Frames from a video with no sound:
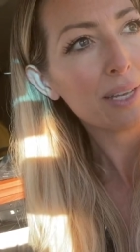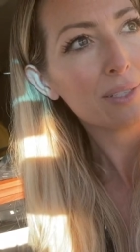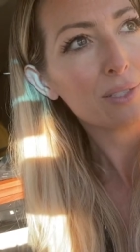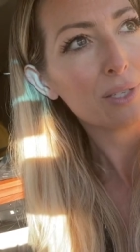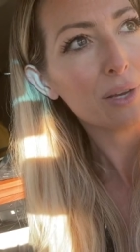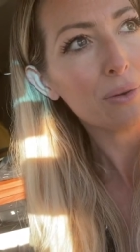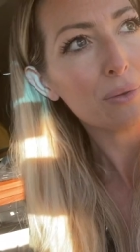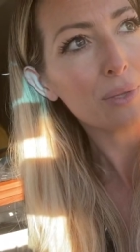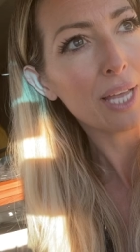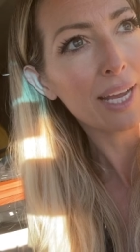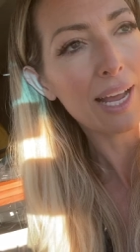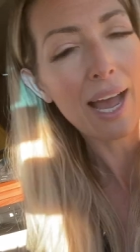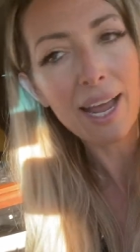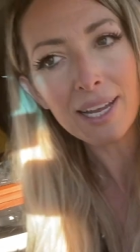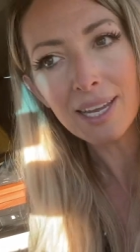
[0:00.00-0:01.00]
So like
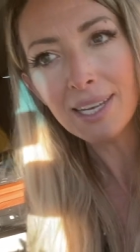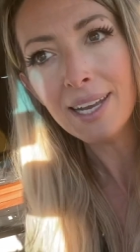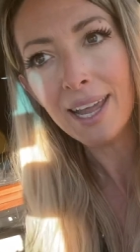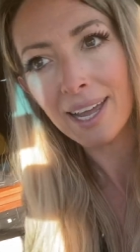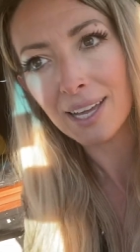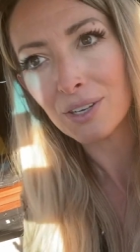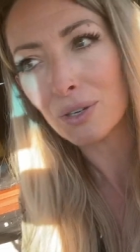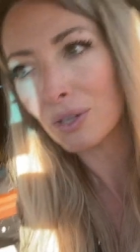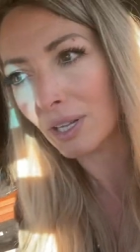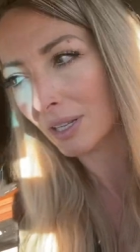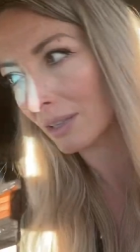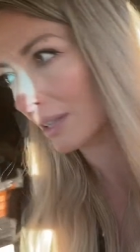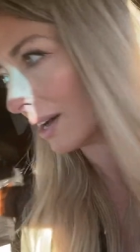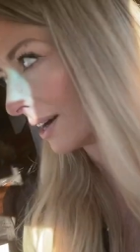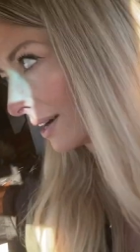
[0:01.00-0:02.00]
I can handle a
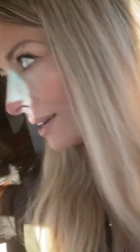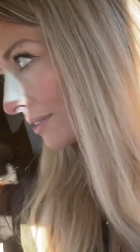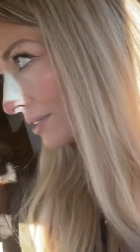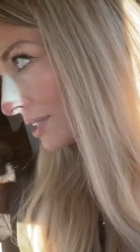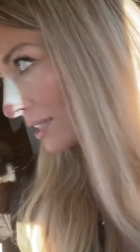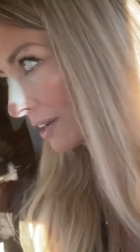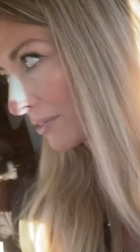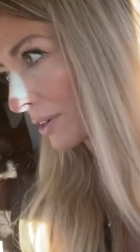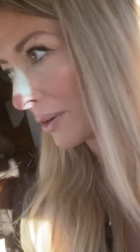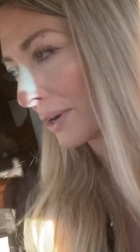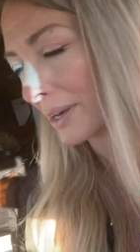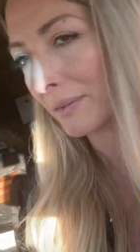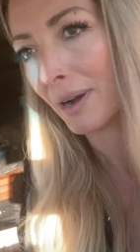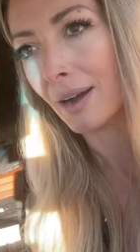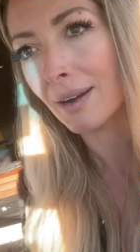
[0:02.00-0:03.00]
lot of stuff
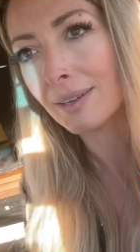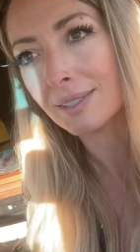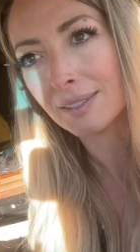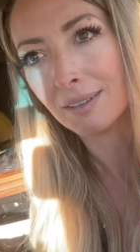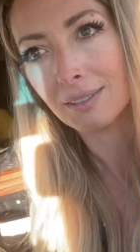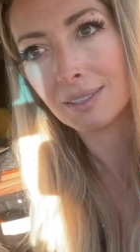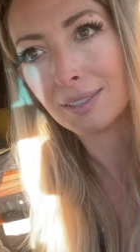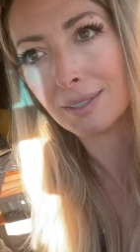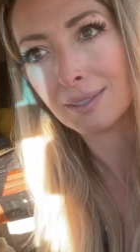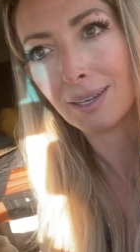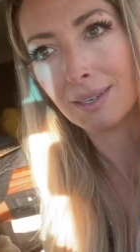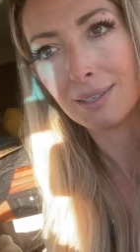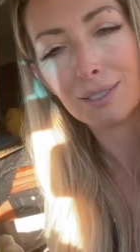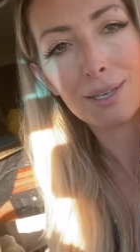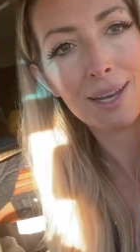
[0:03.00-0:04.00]
going wrong as long as the
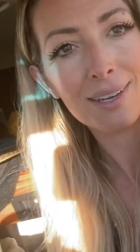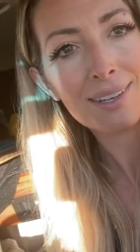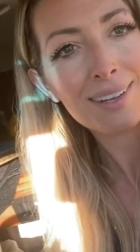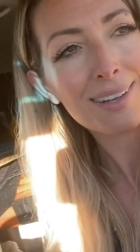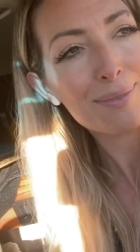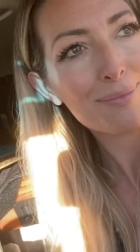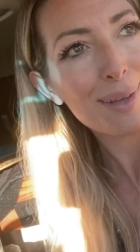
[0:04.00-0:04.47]
sun's shining. I'm,